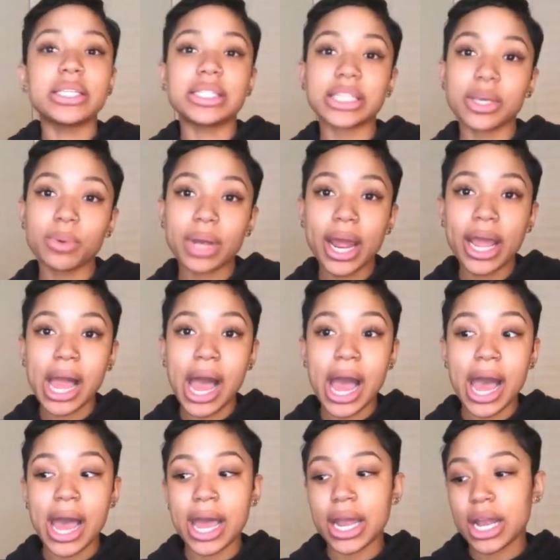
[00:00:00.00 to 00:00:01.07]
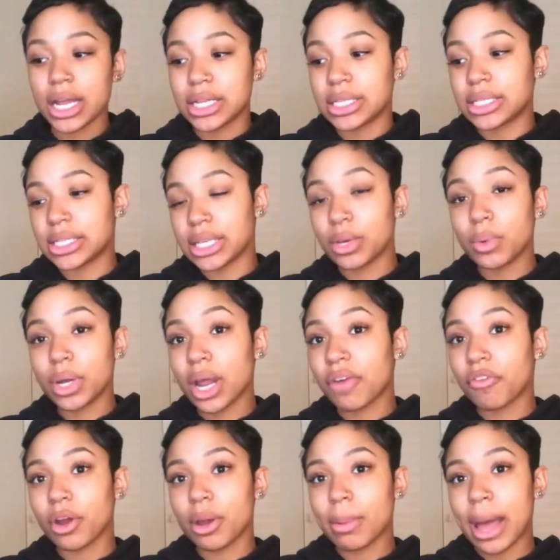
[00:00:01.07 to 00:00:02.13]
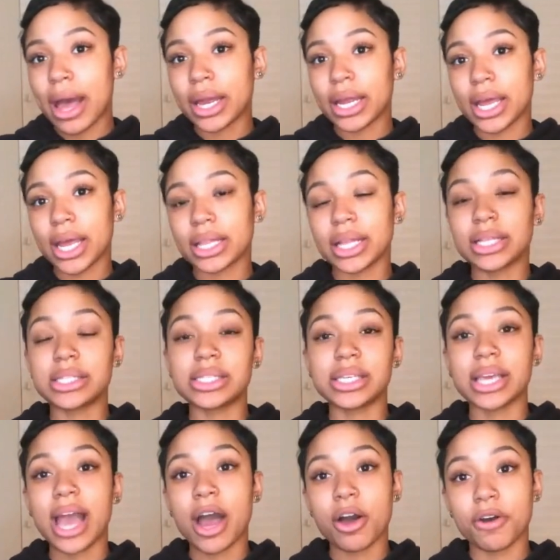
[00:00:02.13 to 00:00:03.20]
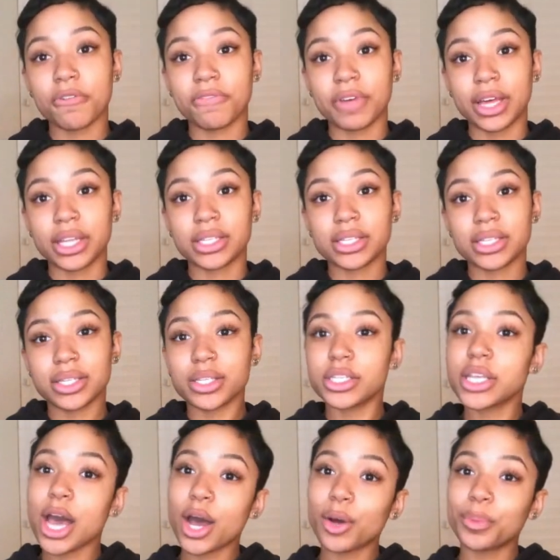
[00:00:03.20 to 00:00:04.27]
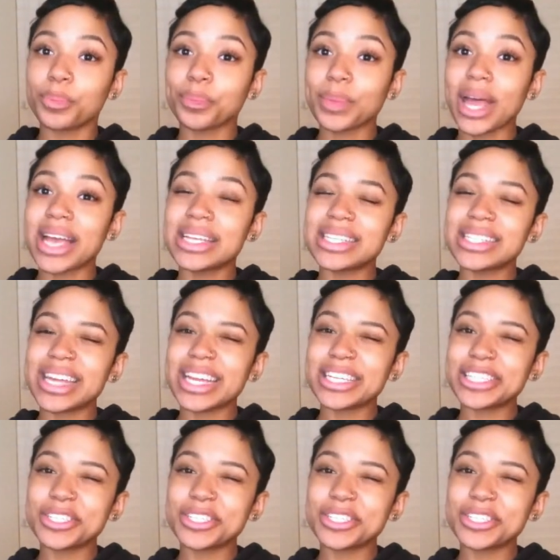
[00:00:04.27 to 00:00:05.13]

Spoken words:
see what I got, see whatever about it, and then see how it fits. So stay